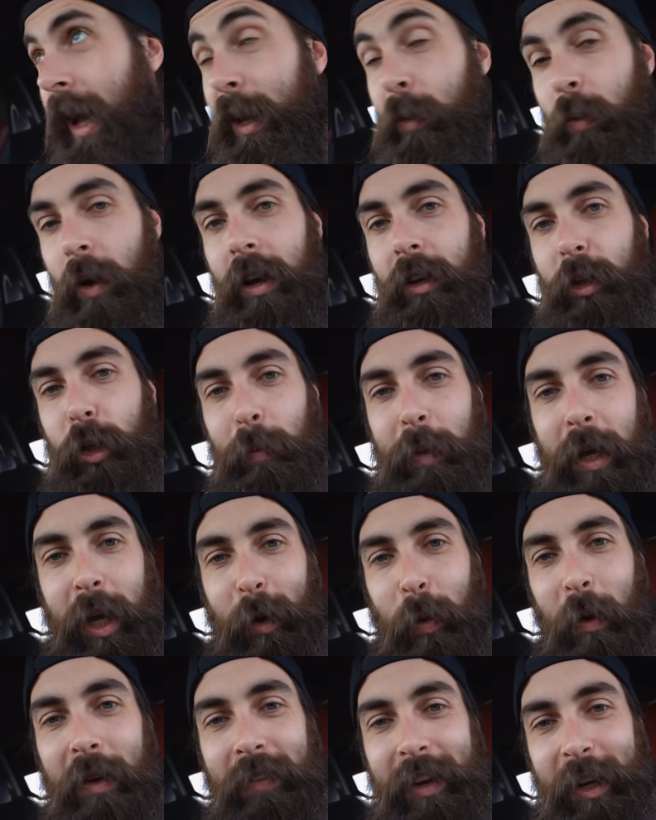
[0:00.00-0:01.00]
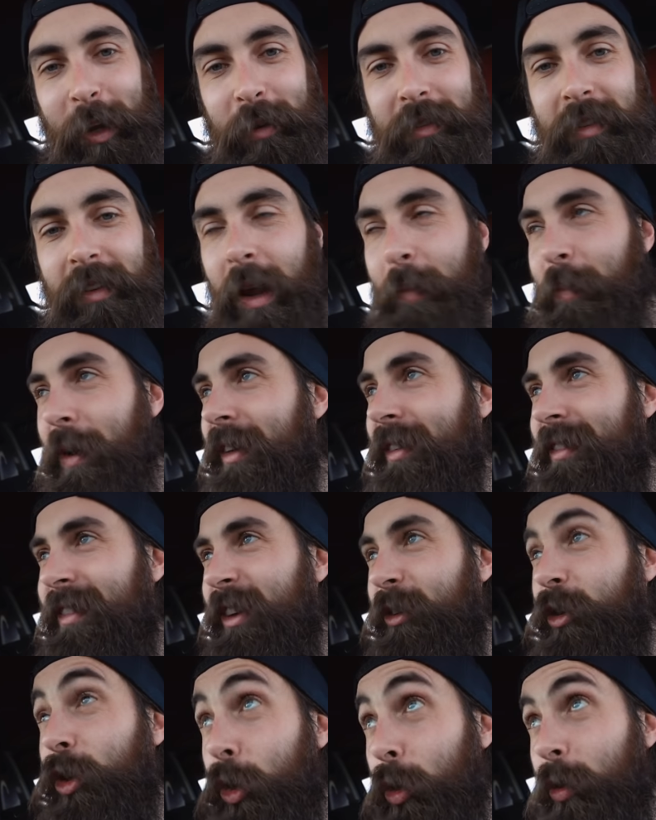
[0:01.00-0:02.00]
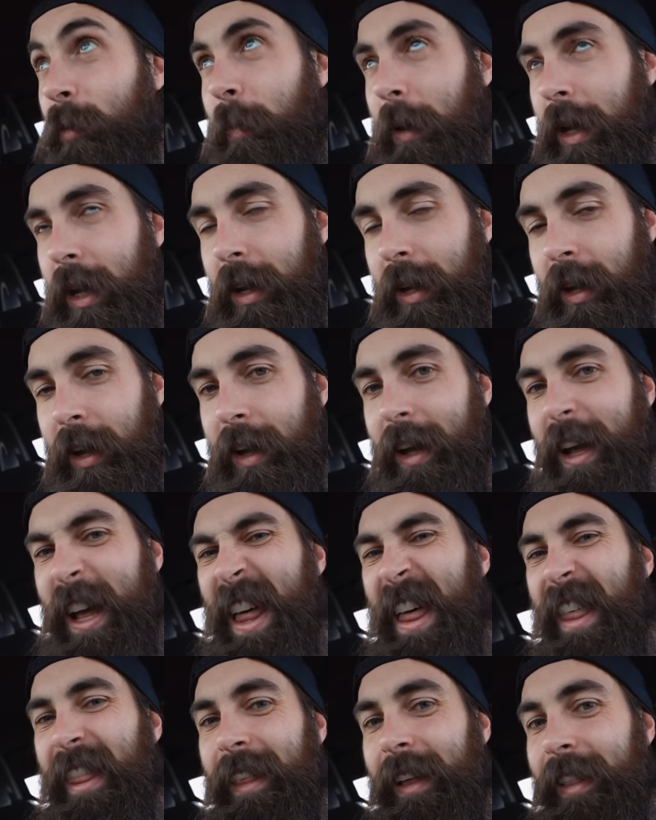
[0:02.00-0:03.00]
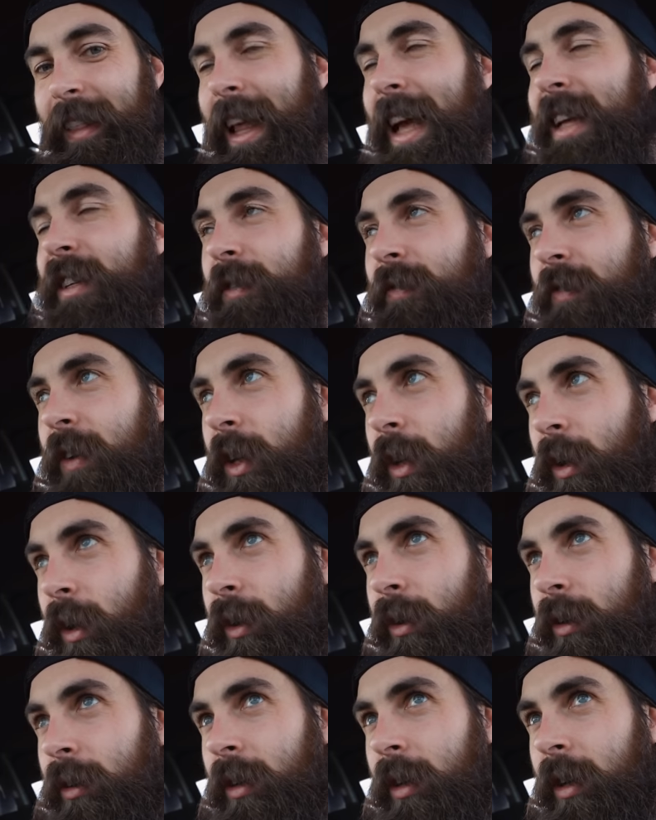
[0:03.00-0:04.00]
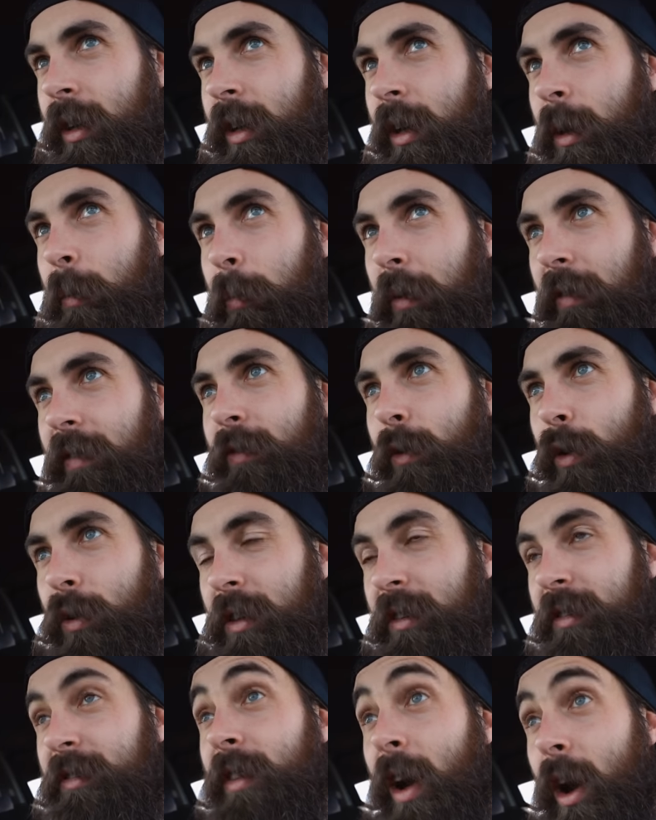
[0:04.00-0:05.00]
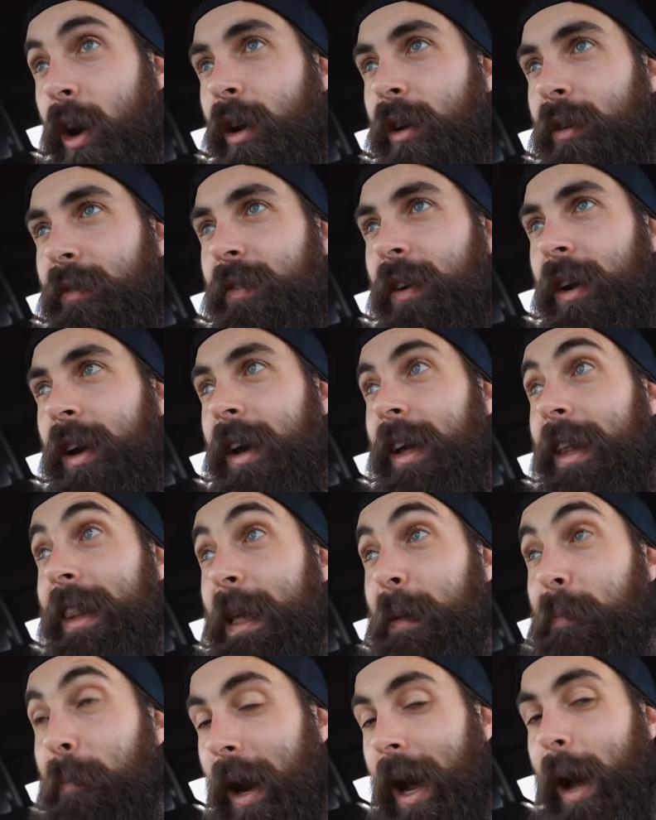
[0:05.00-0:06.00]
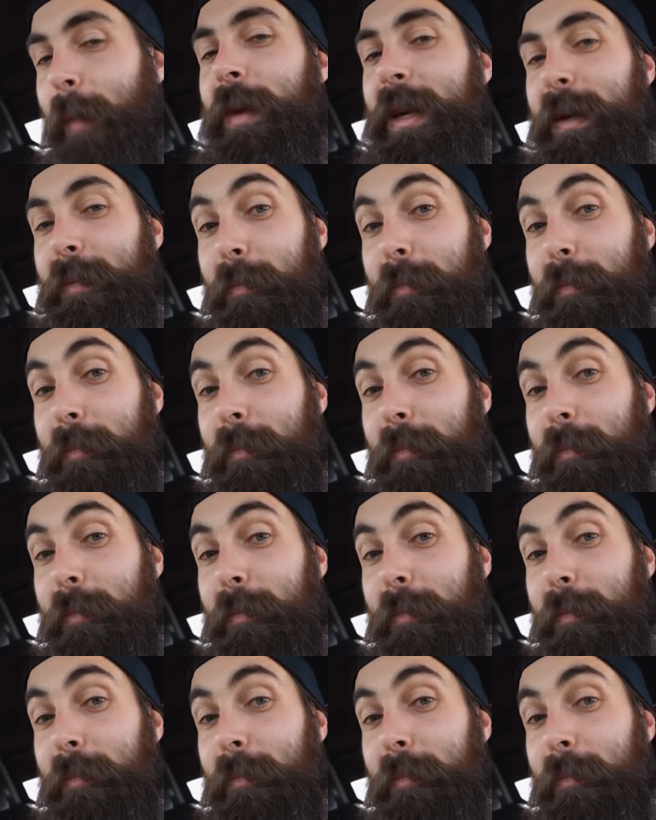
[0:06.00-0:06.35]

Anyway, should be a quick video today because this should be the last video before the start of the Miami